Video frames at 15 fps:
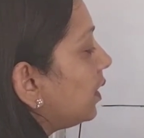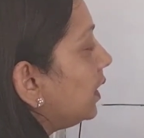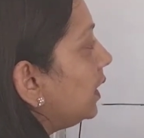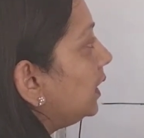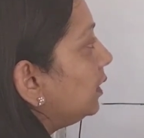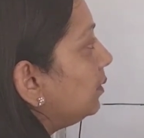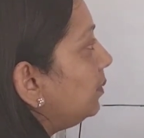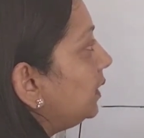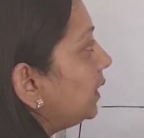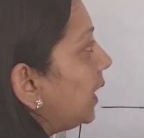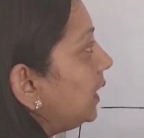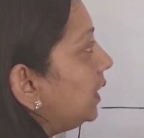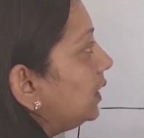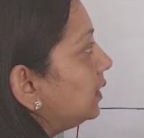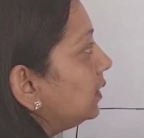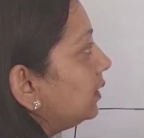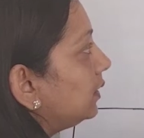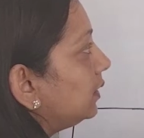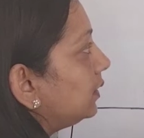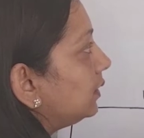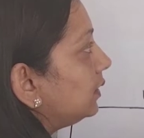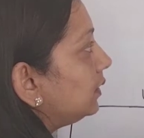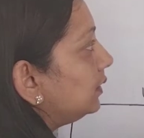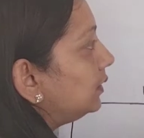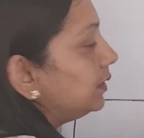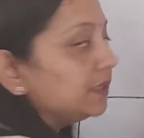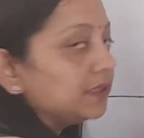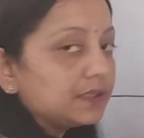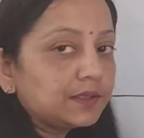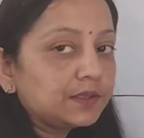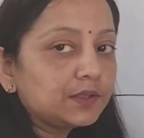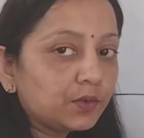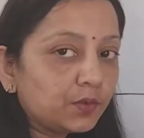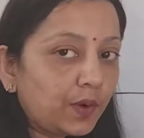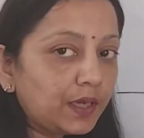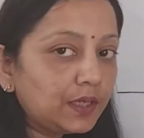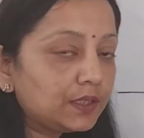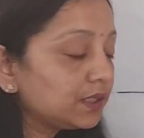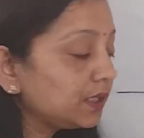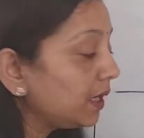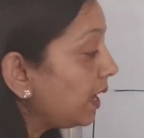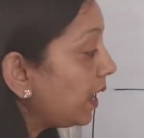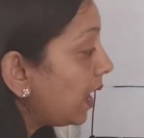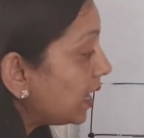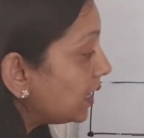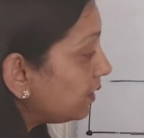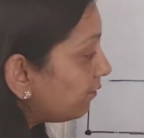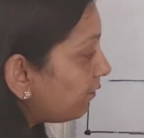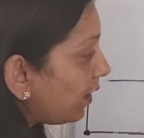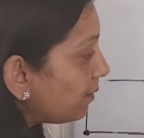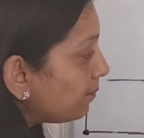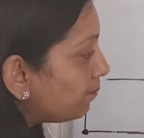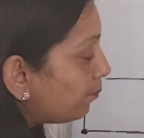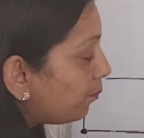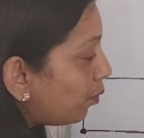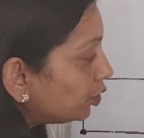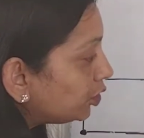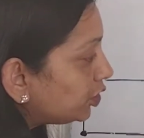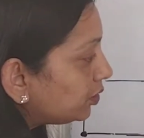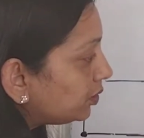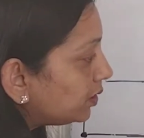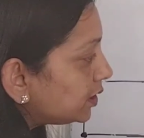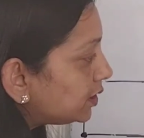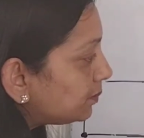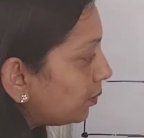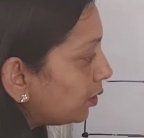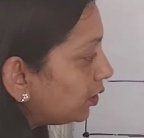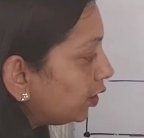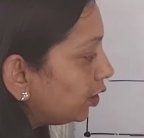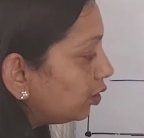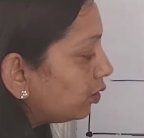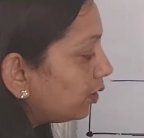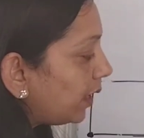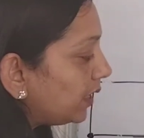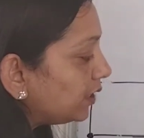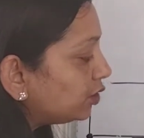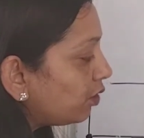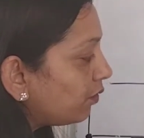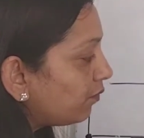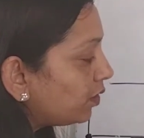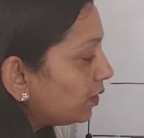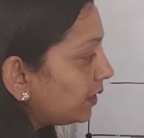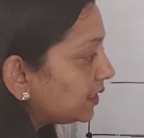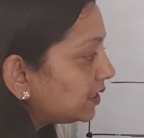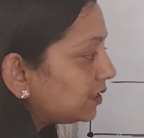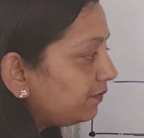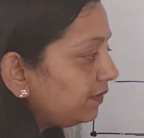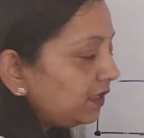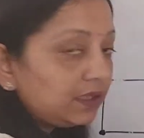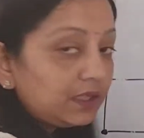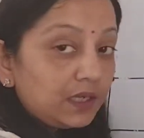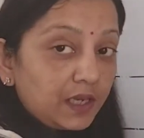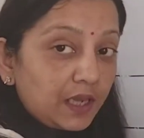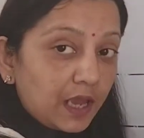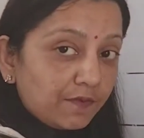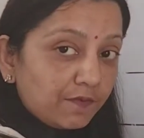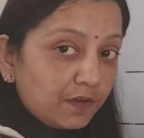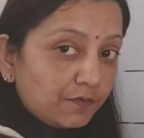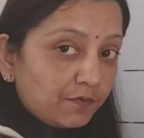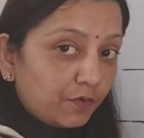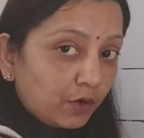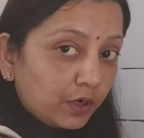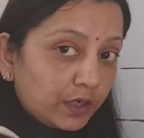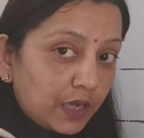be like this, right? And if I push this particular edge of vertex V3 and V4